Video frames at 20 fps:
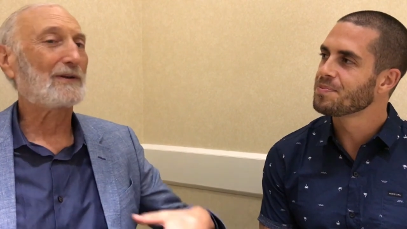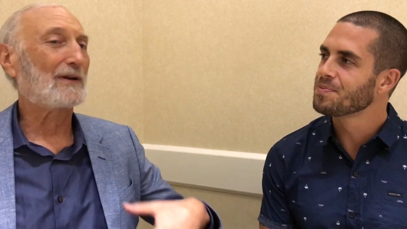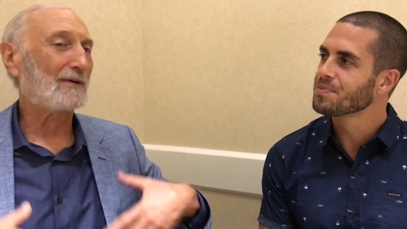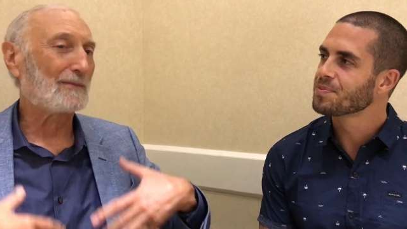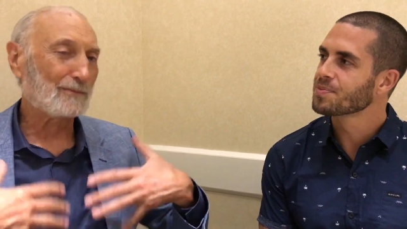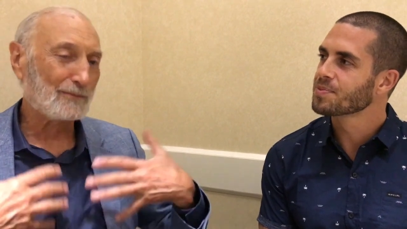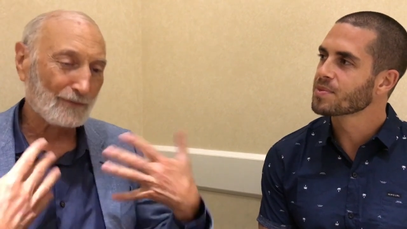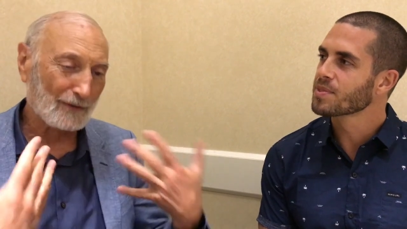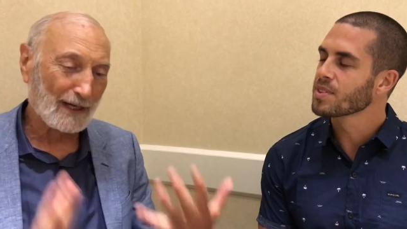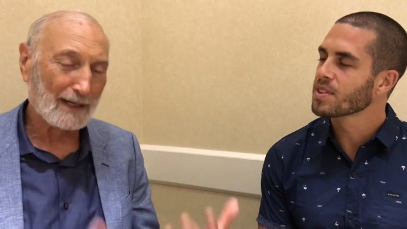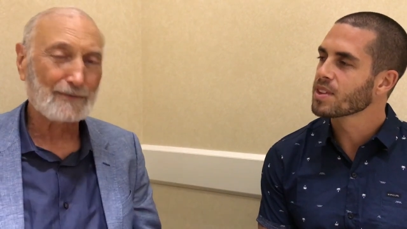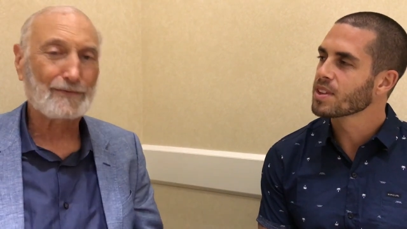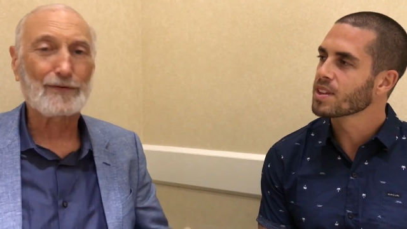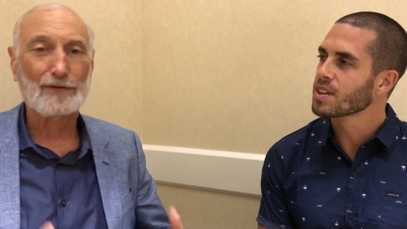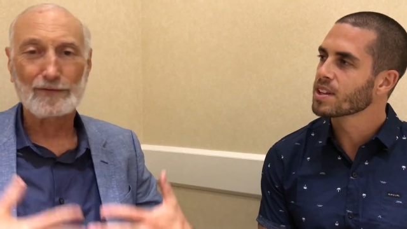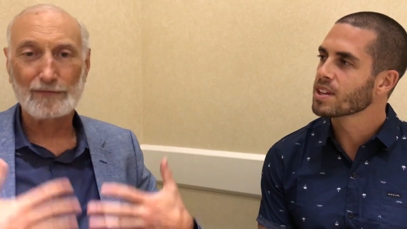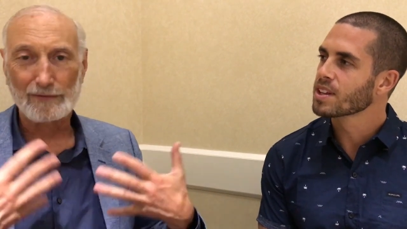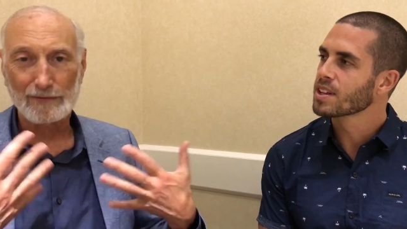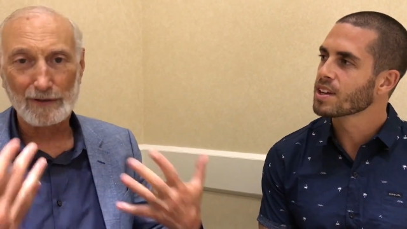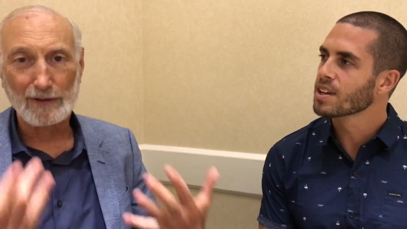Speaker 1: you know,
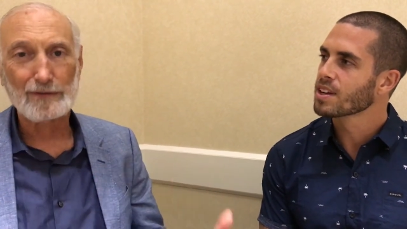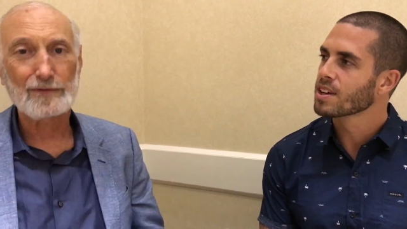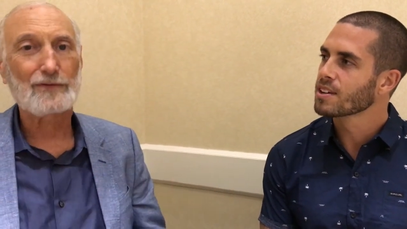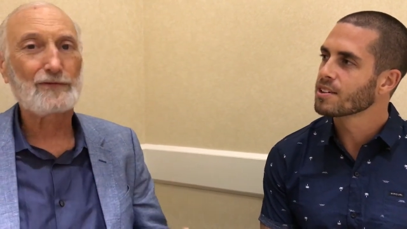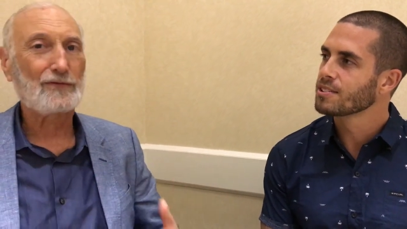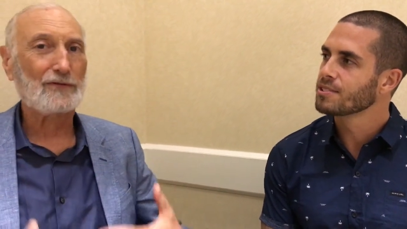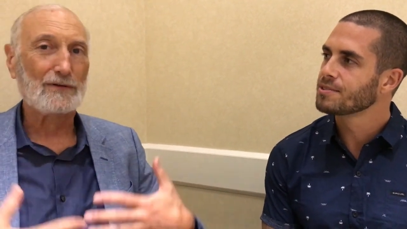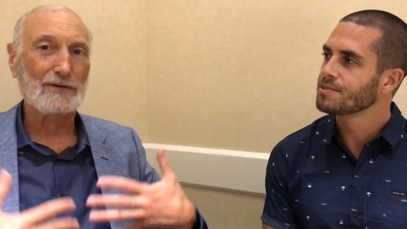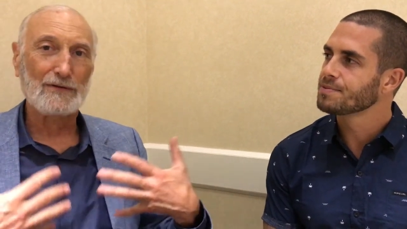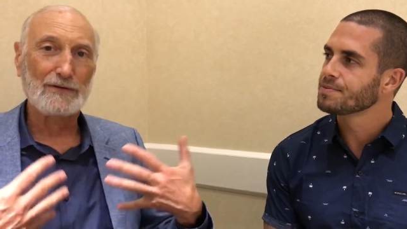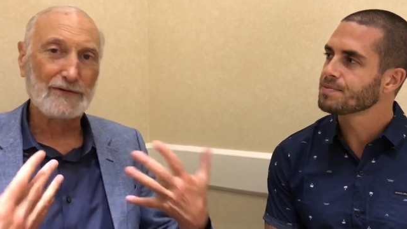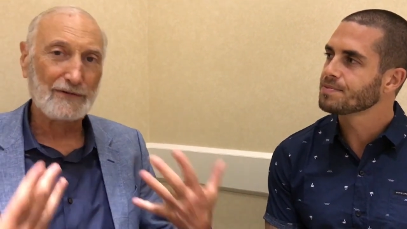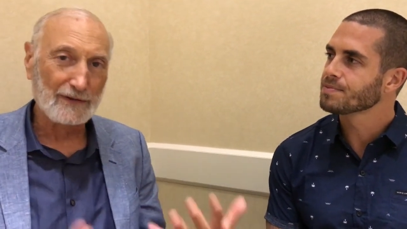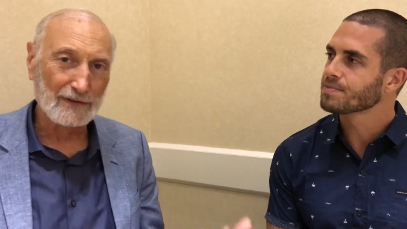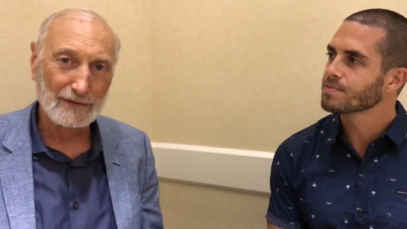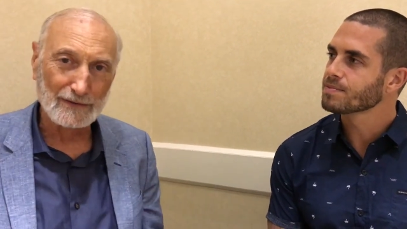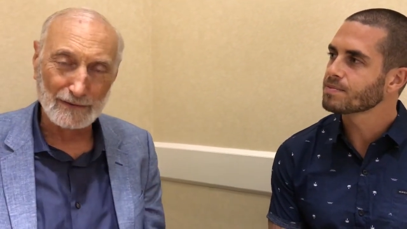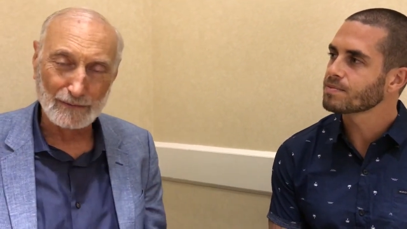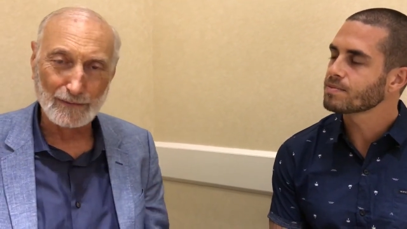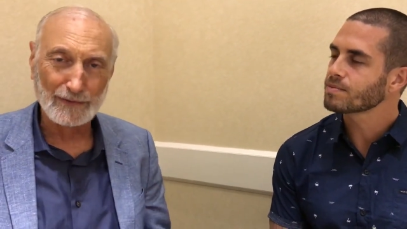breakfast, lunch, and
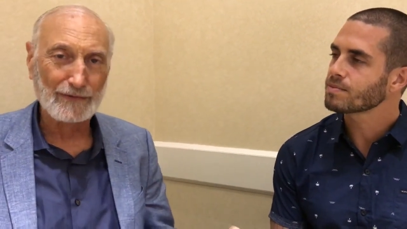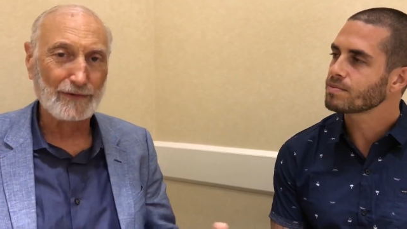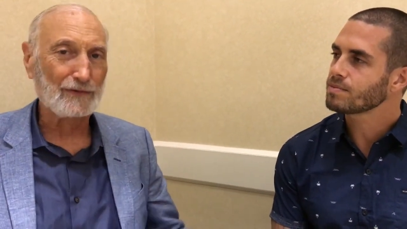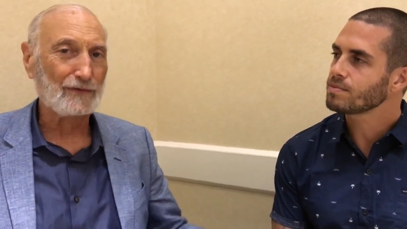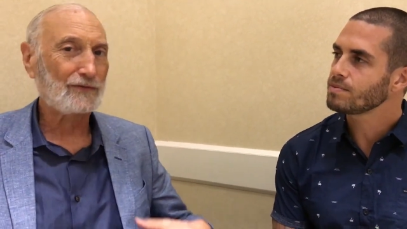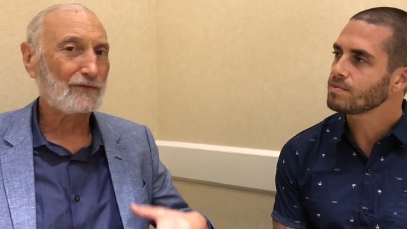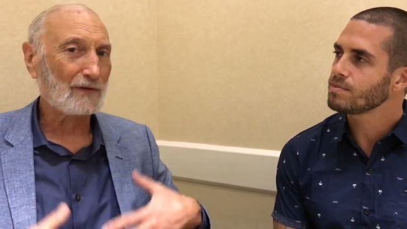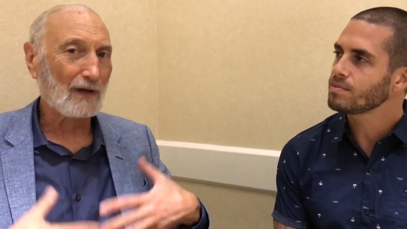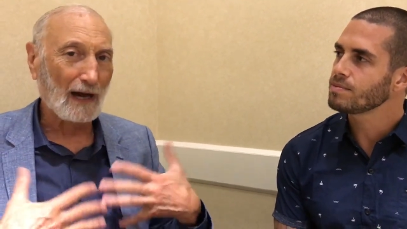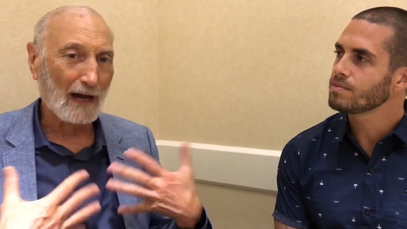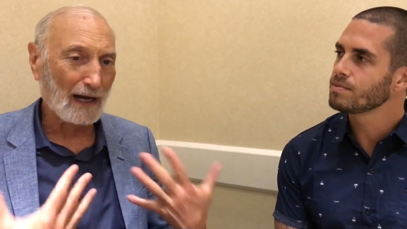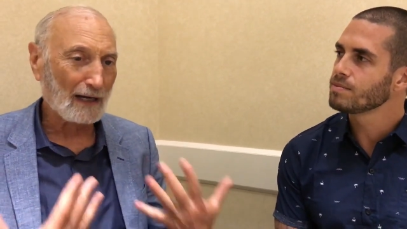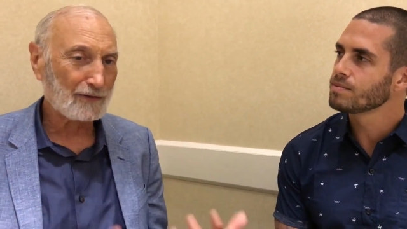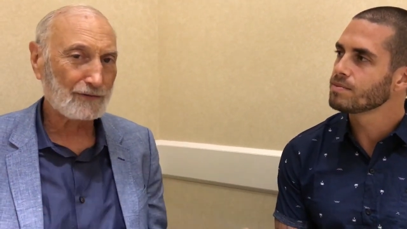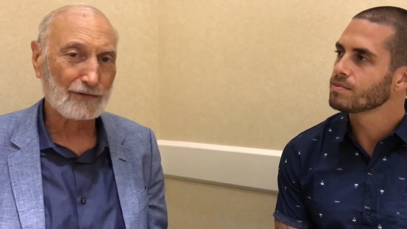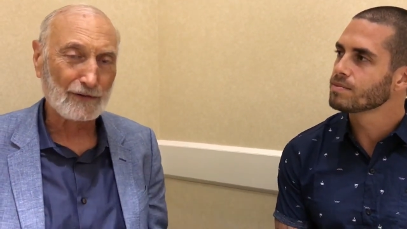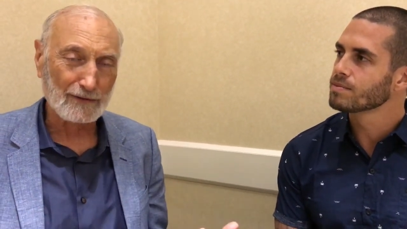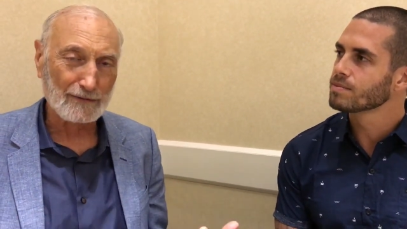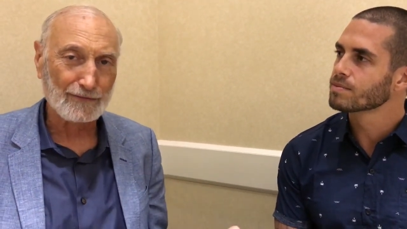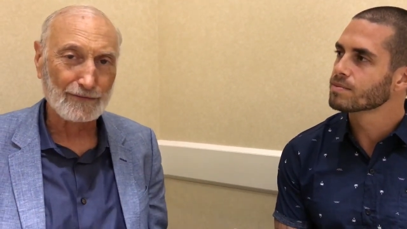dinner with this
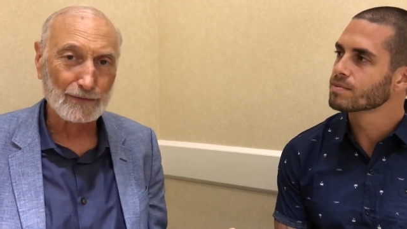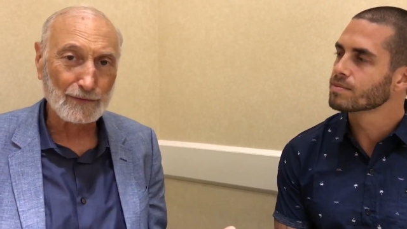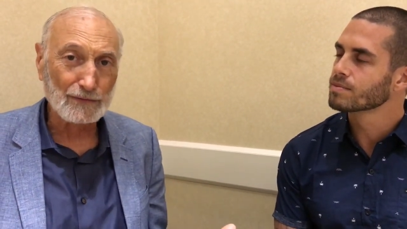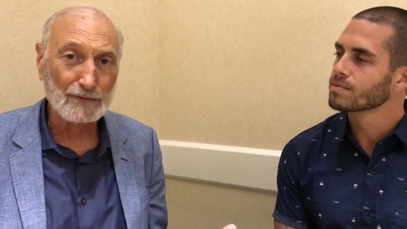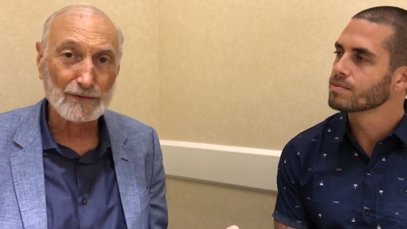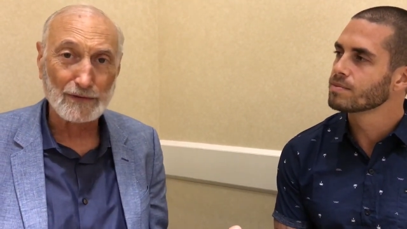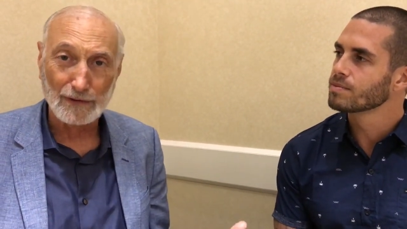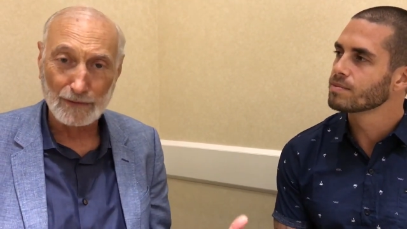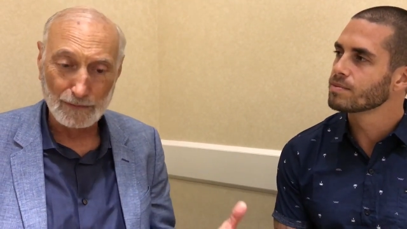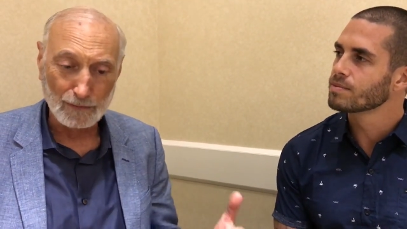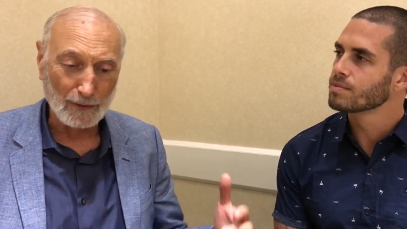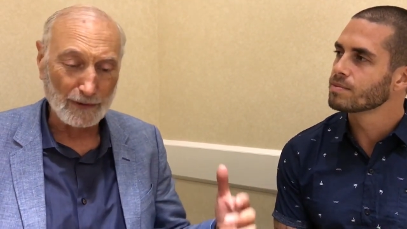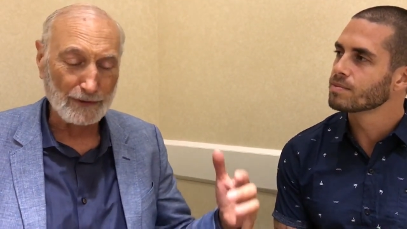toxic food load,